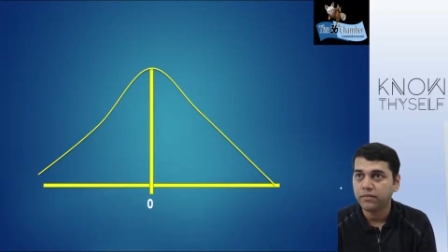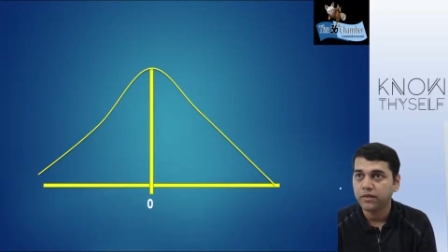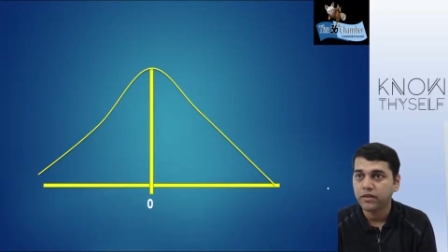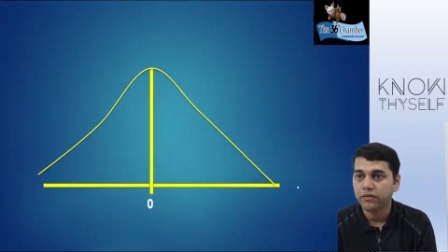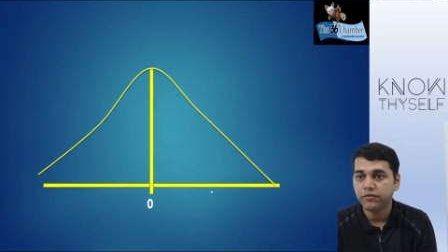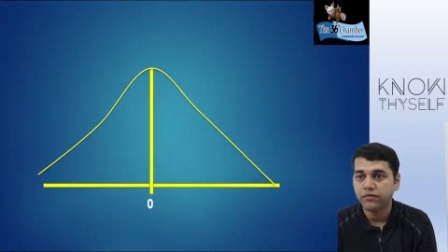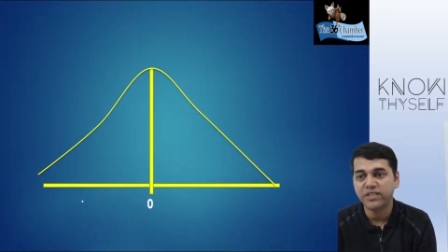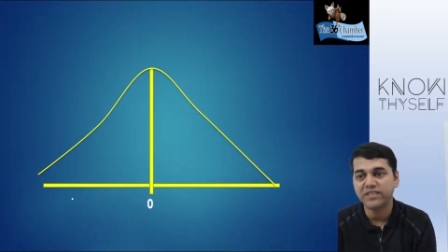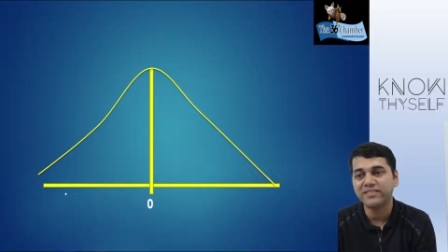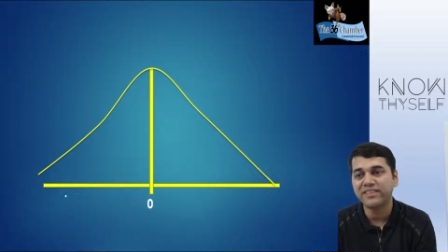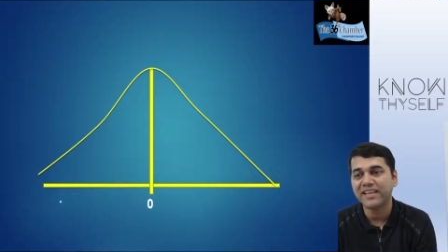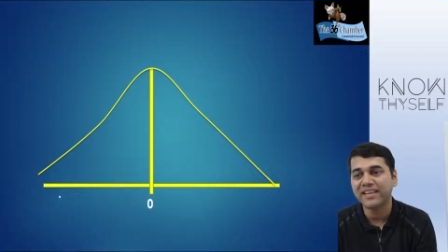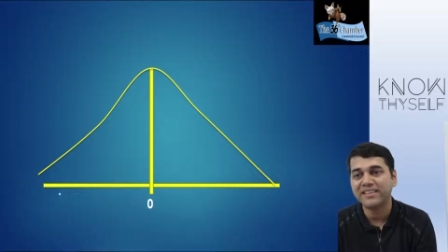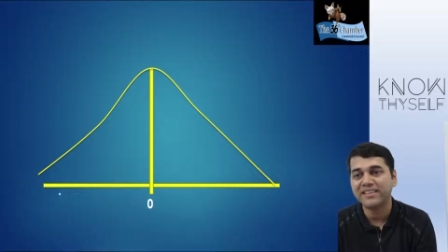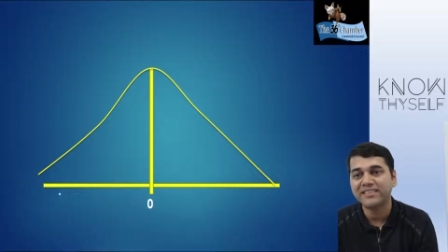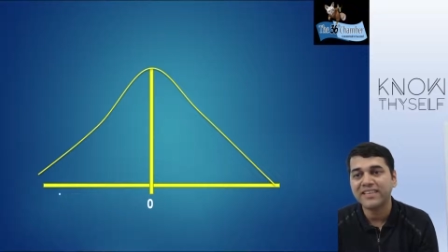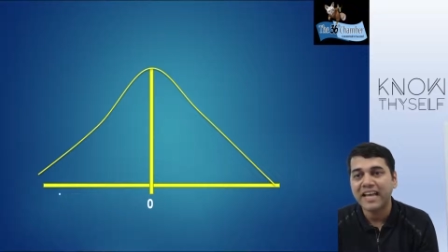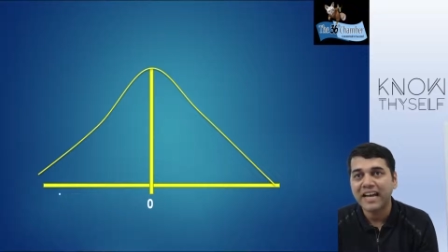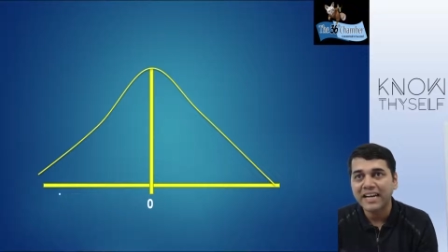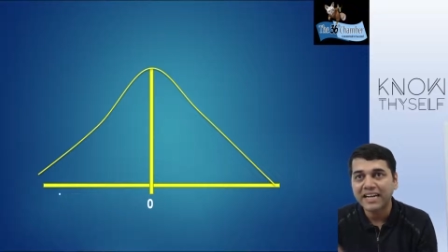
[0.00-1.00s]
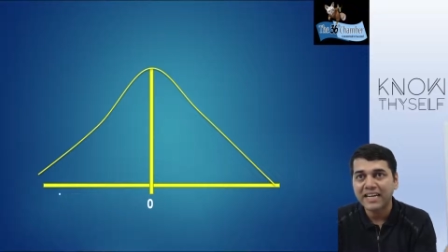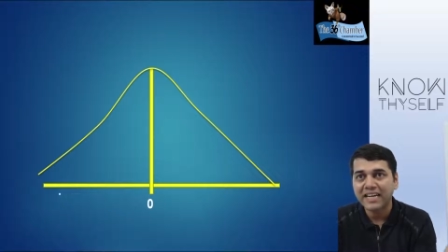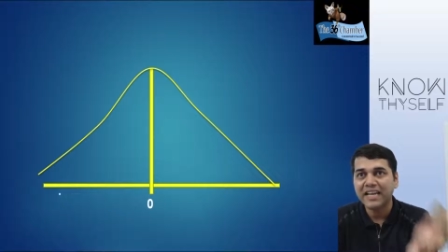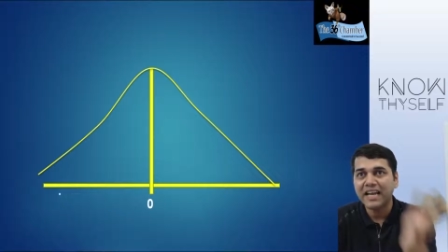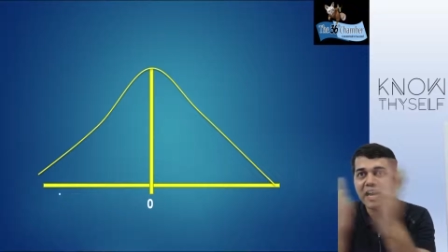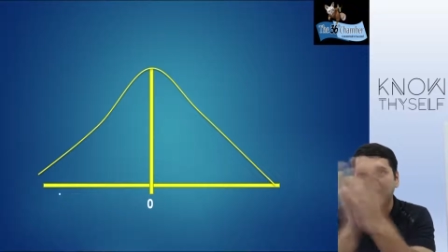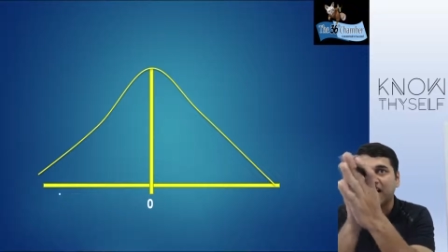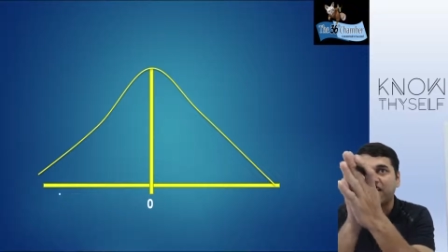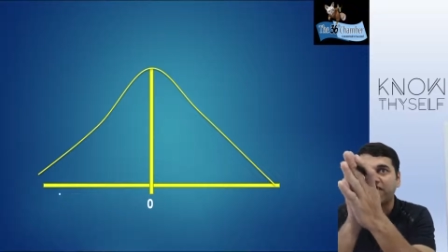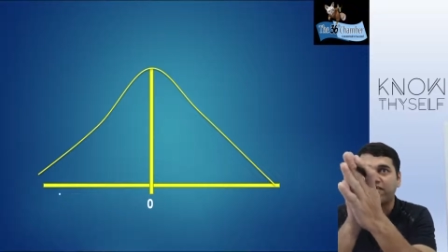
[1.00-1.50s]
which is exactly
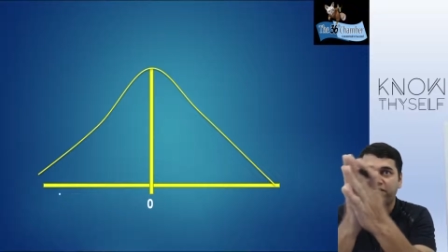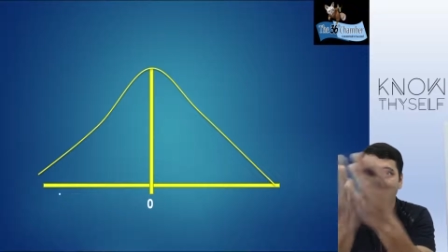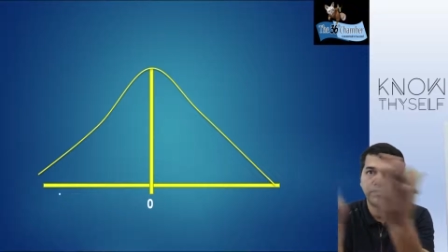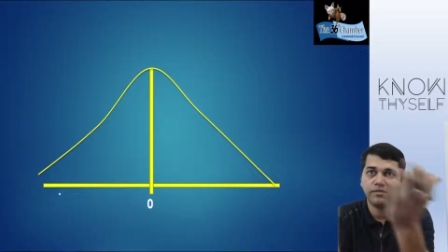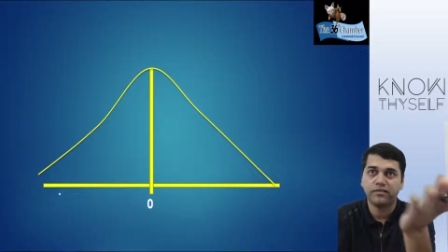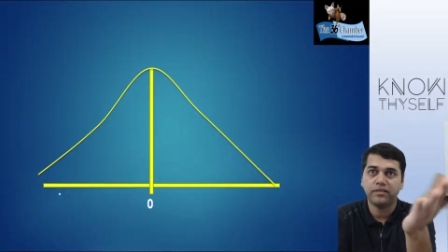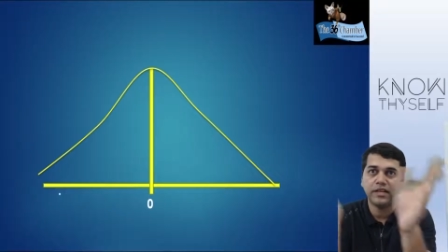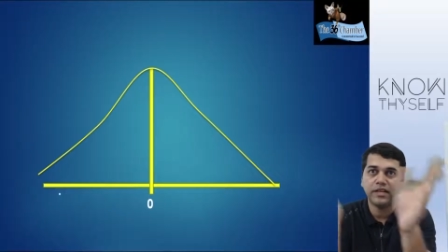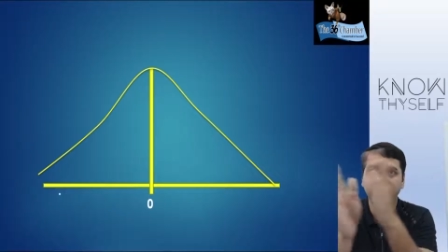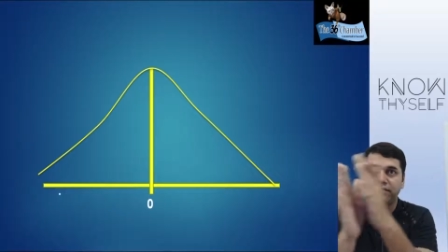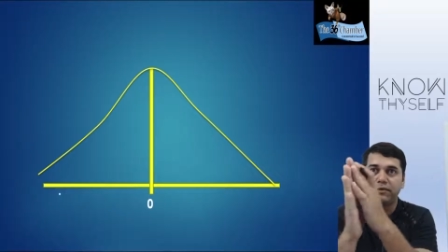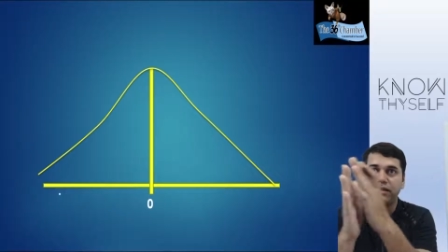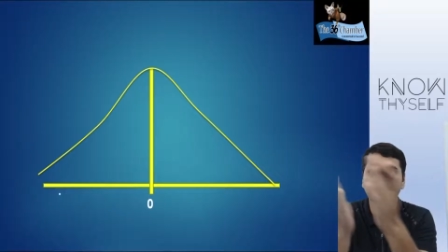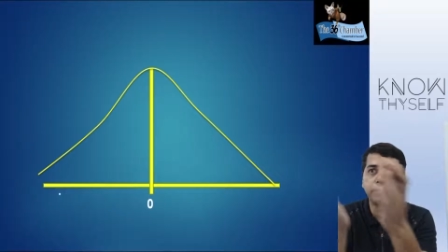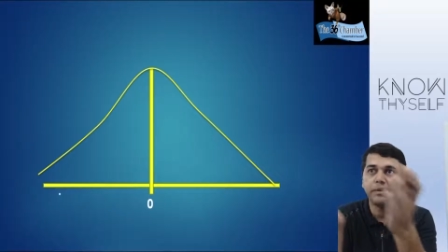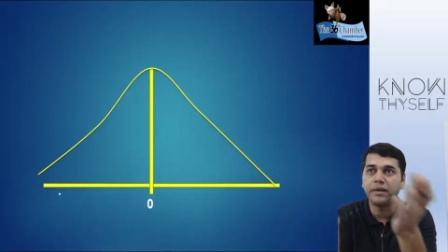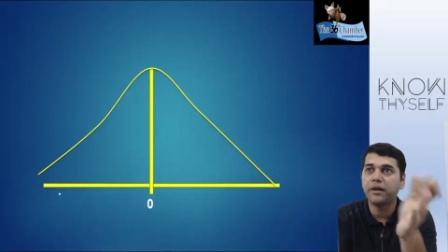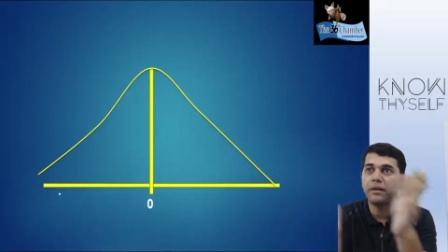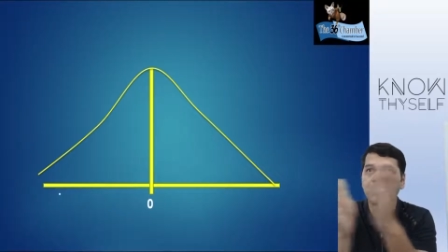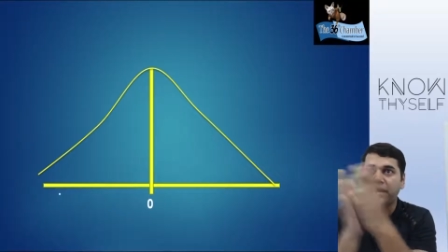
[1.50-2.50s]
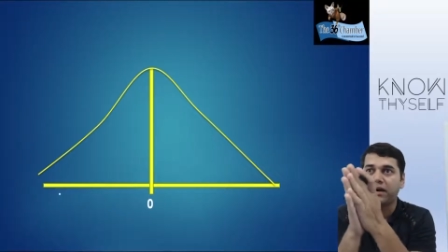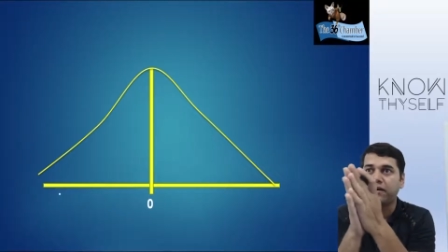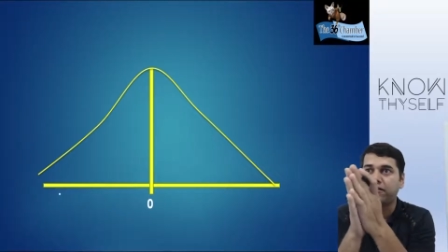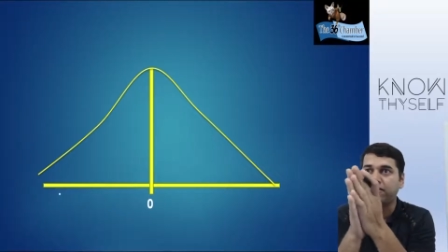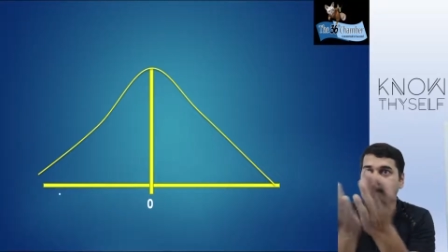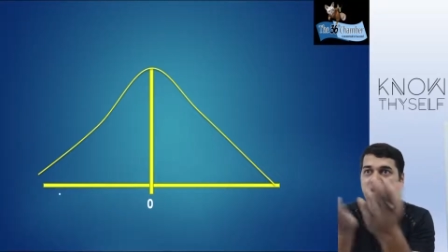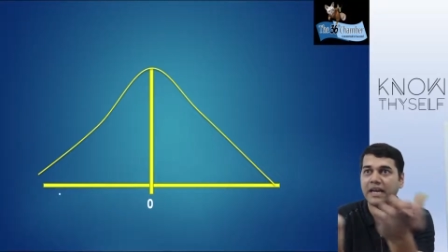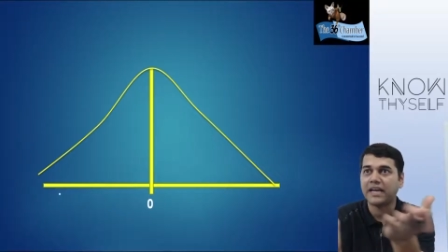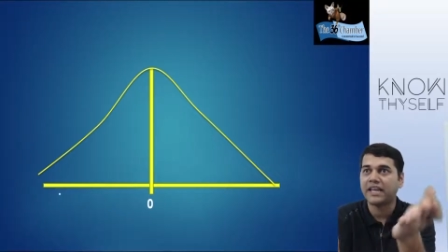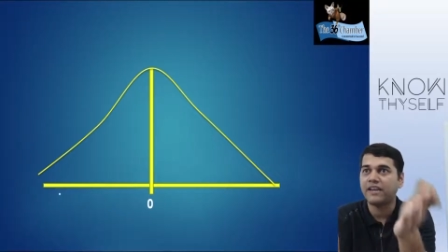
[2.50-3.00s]
half it will become half
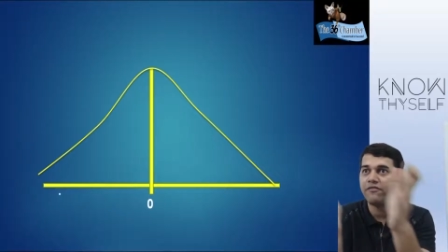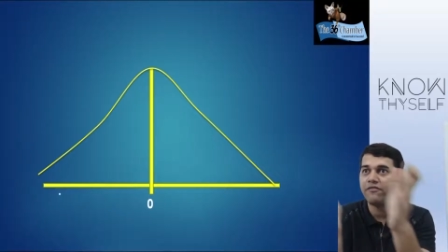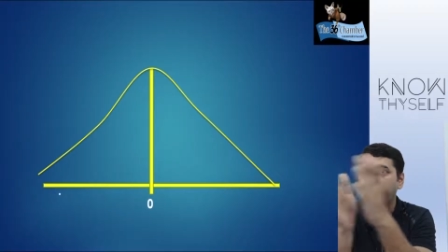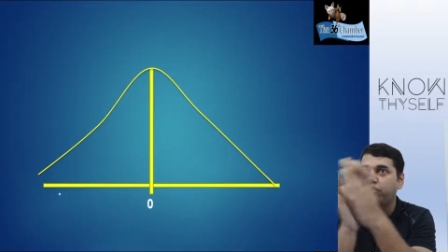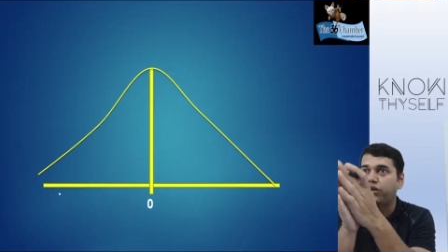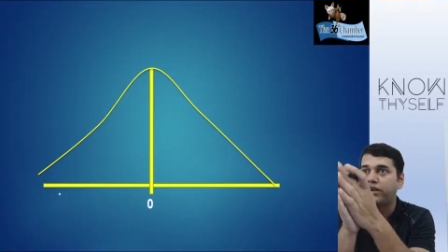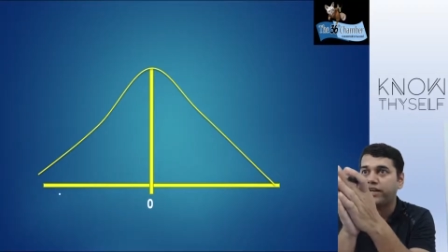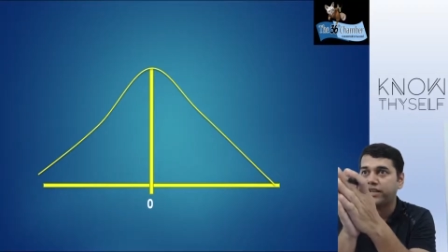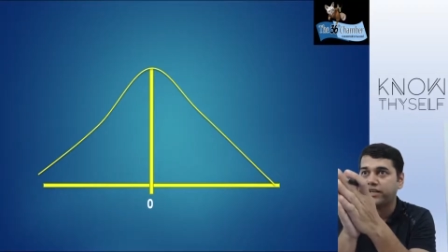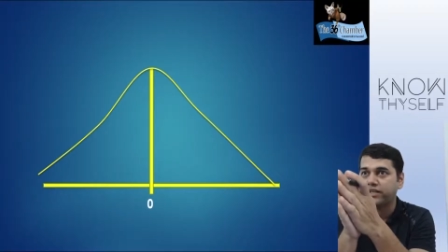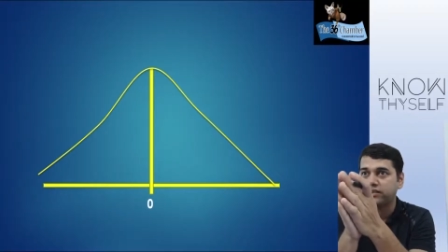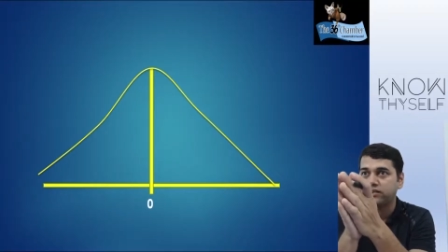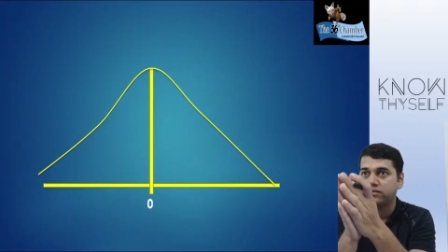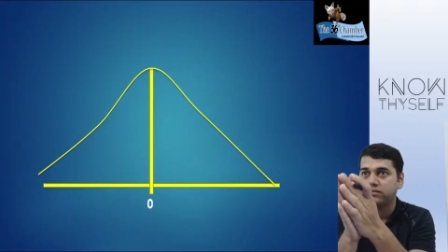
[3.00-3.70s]
i can fold it